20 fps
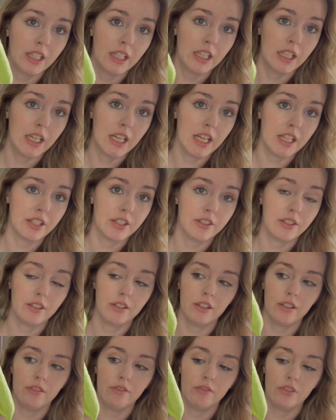It's
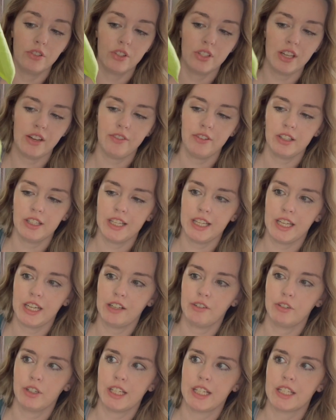definitely getting
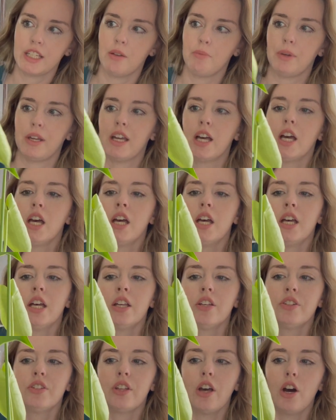really tippy.
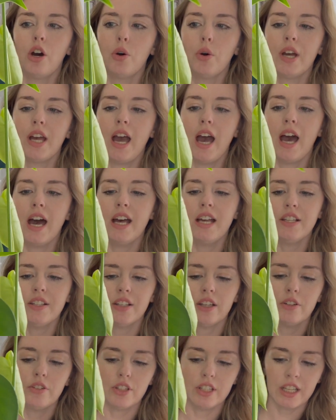So as
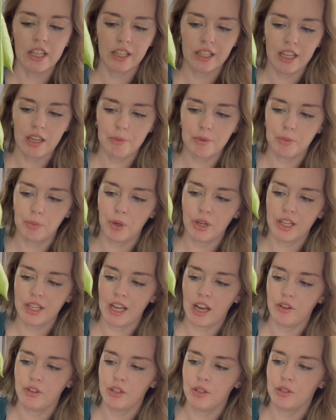it keeps putting
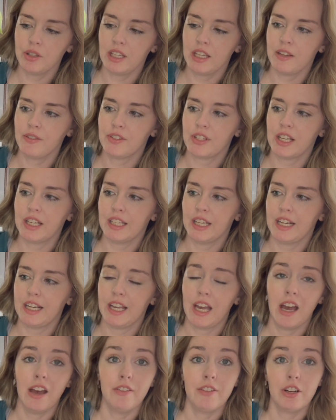out new leaves and getting
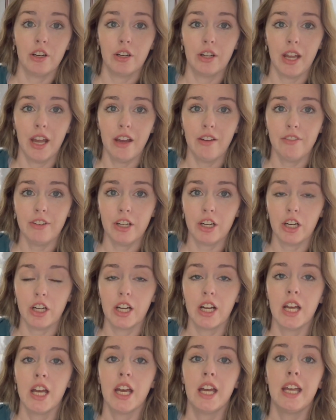heavier and
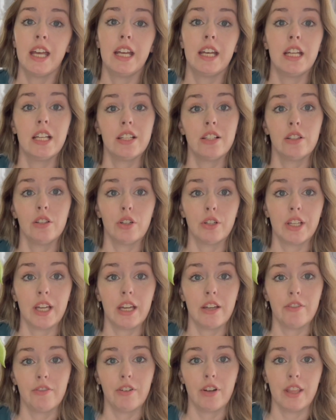heavier, it is
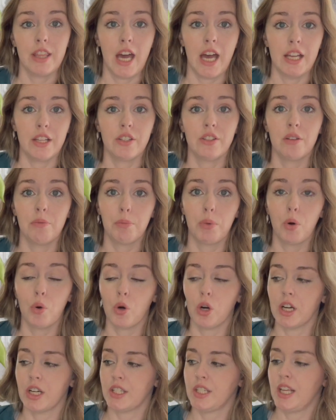looking for that
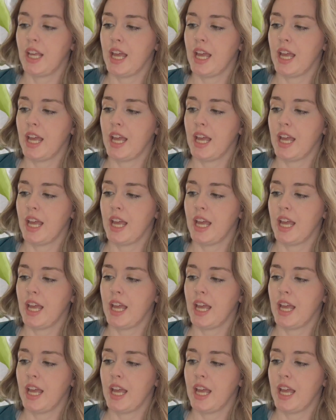support.